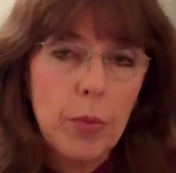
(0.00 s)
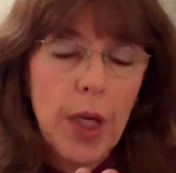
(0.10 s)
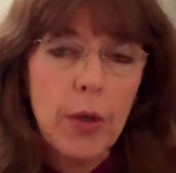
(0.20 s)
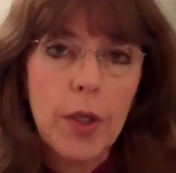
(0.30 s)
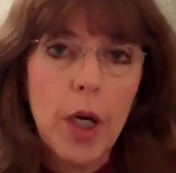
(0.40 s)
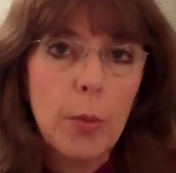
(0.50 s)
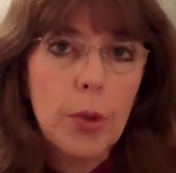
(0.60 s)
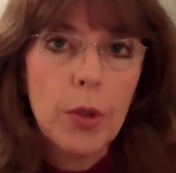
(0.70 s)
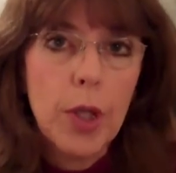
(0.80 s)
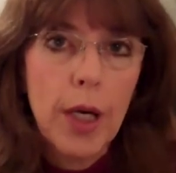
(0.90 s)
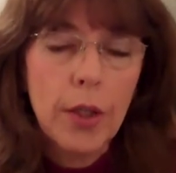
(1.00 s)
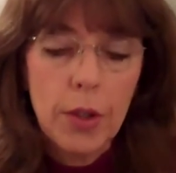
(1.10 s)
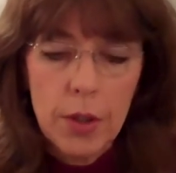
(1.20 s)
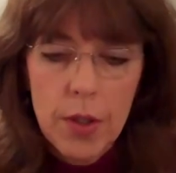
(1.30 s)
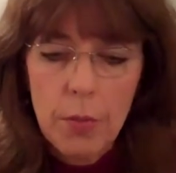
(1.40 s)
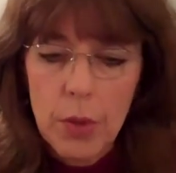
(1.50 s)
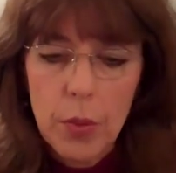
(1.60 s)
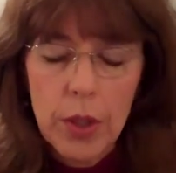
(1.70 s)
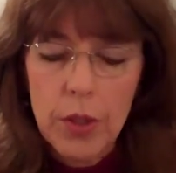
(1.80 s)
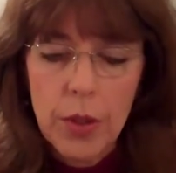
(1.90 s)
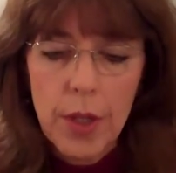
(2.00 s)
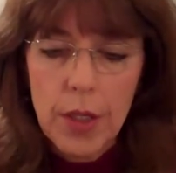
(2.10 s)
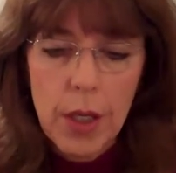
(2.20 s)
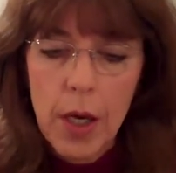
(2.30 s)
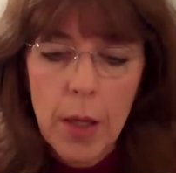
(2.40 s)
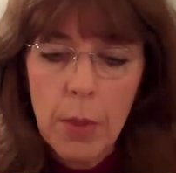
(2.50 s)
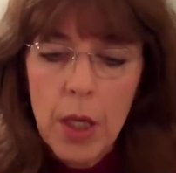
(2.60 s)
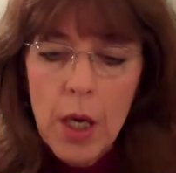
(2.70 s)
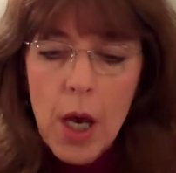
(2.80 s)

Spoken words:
Karen Carpenter died somewhere during that time.